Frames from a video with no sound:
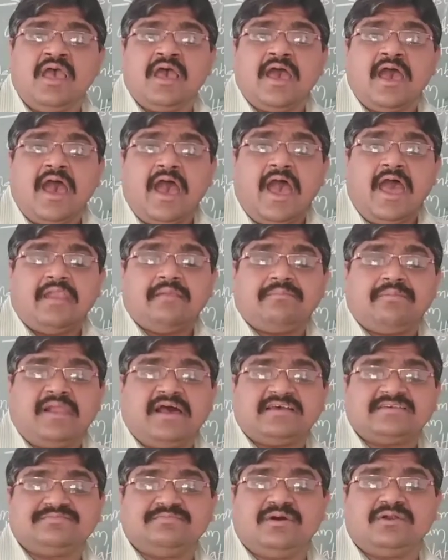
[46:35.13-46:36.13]
and
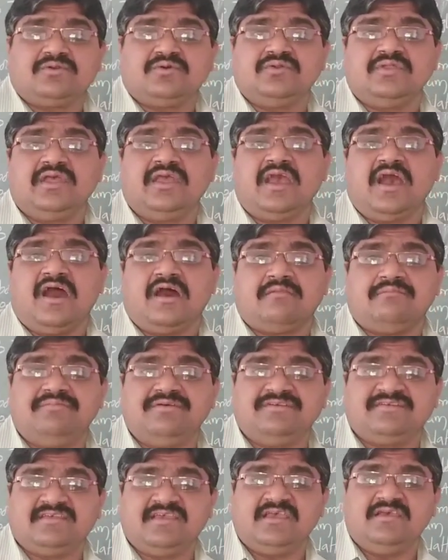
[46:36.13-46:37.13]
plasma to the
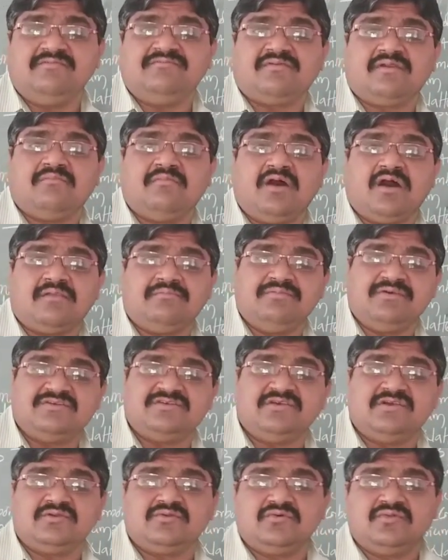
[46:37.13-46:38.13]
RBC, from
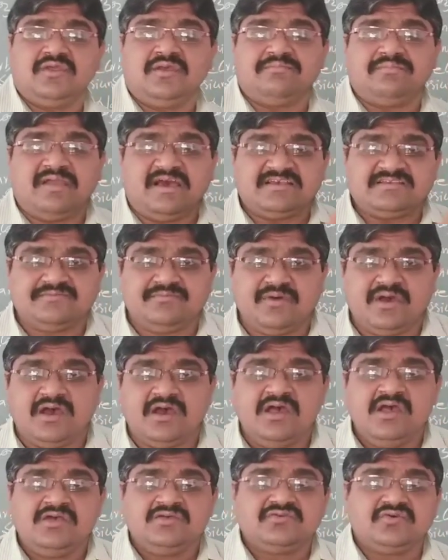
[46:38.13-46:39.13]
RBC to the
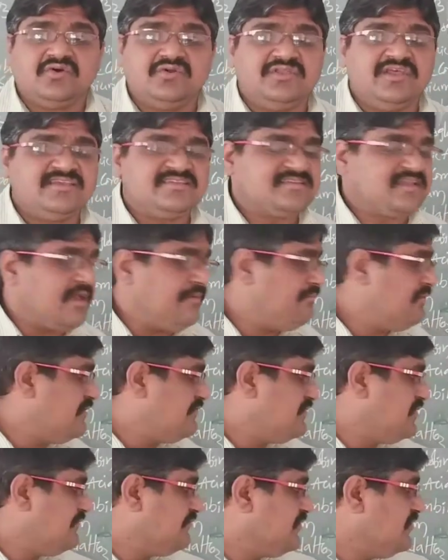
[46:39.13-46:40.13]
plasma. So this type of
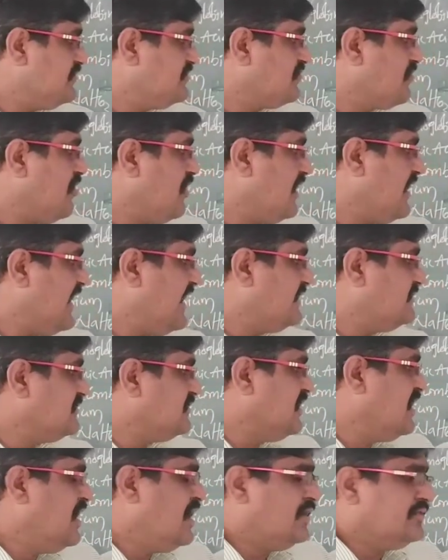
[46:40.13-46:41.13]
shift is called as
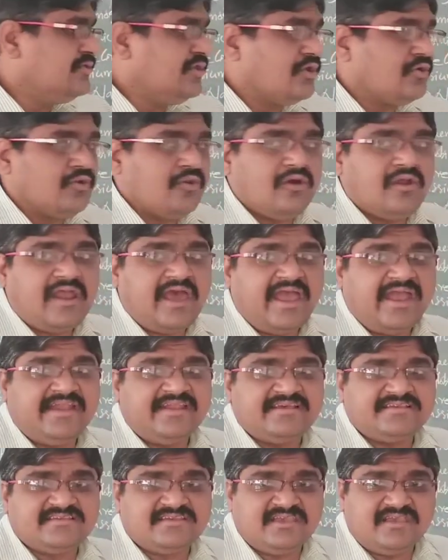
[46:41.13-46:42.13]
the chloride
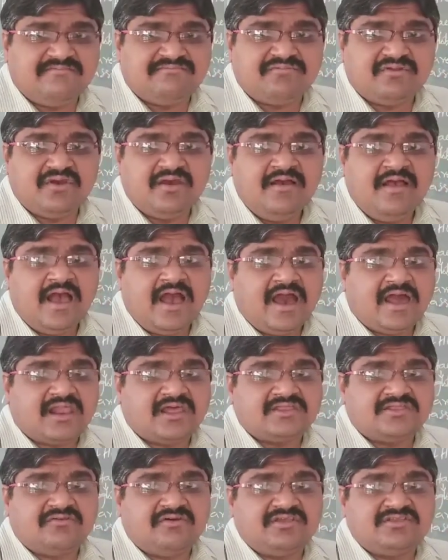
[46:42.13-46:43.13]
shift, or
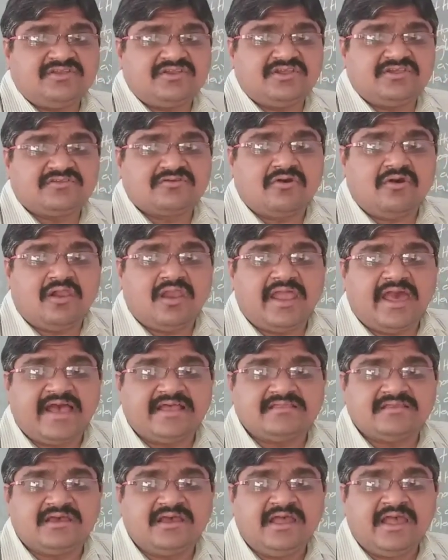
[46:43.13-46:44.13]
otherwise it is called as
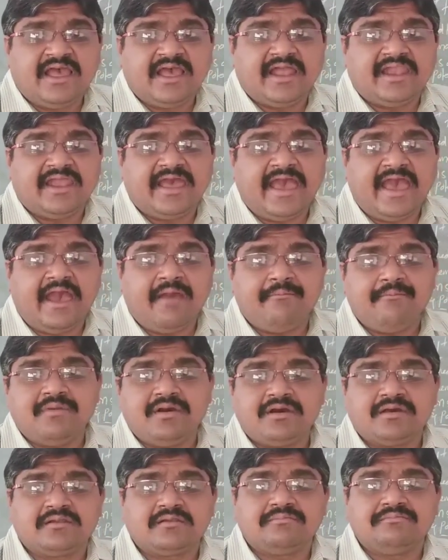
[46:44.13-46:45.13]
an
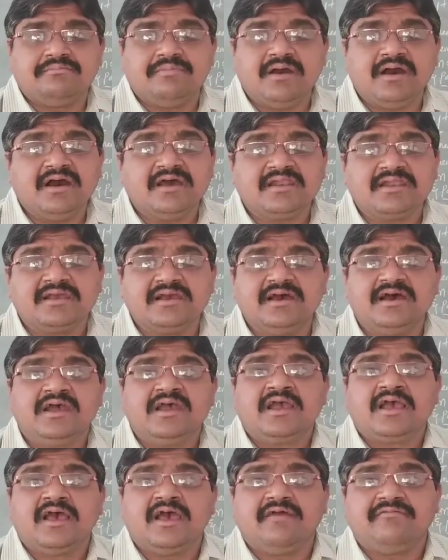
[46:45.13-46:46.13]
Hammerberg
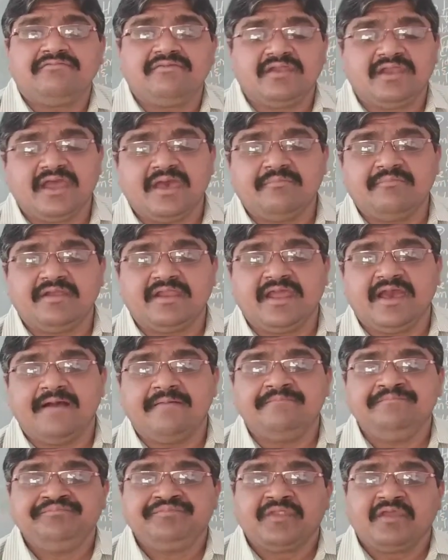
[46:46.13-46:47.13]
phenomena,
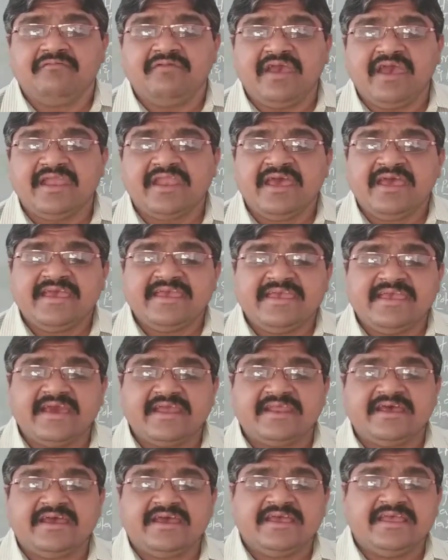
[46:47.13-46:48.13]
where
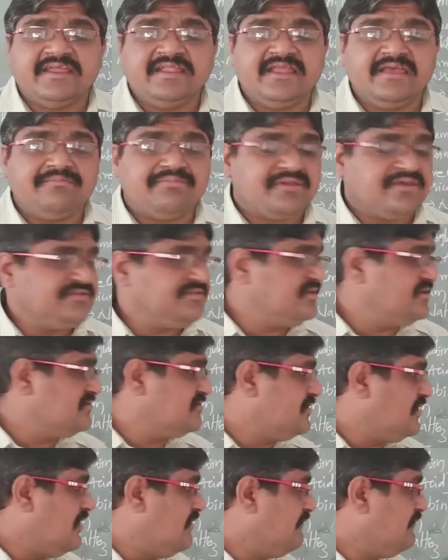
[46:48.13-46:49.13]
here in the presence
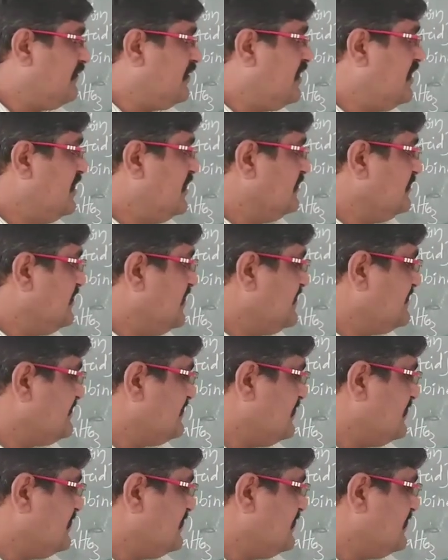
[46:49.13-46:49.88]
of this